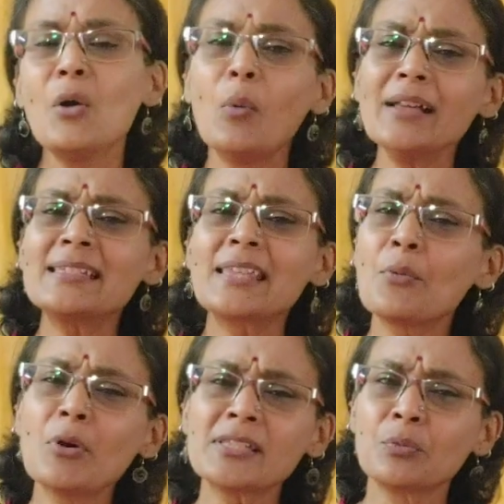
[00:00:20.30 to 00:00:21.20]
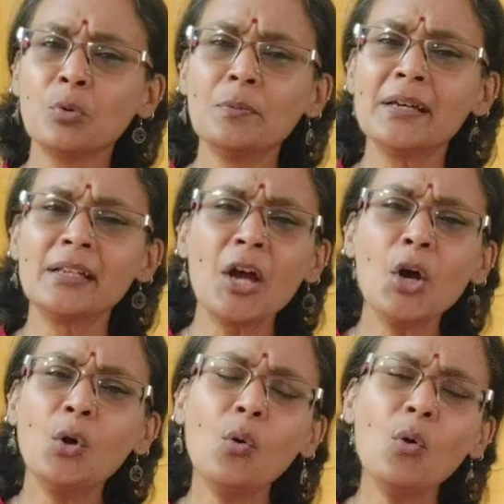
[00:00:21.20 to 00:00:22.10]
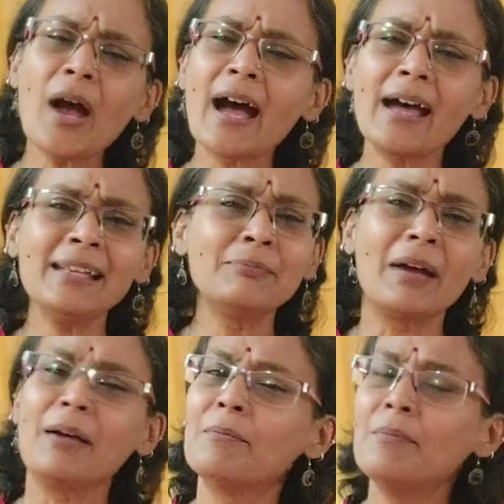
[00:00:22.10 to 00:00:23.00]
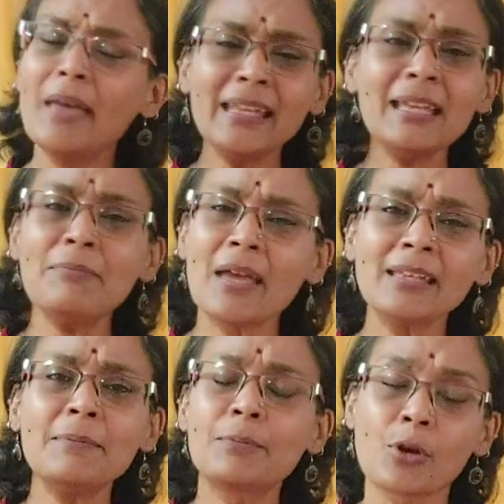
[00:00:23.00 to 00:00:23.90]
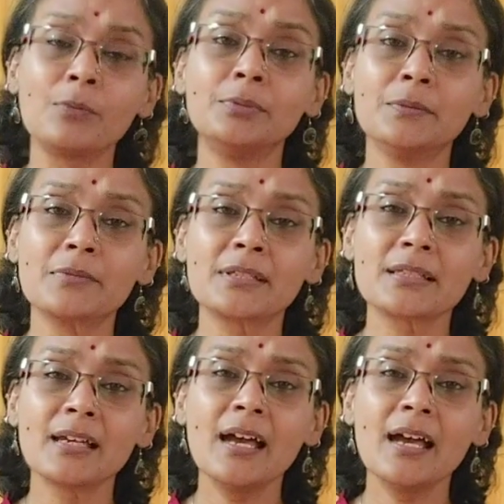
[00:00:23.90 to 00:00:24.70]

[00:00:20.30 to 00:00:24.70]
Once there was a woman who had many, many problems.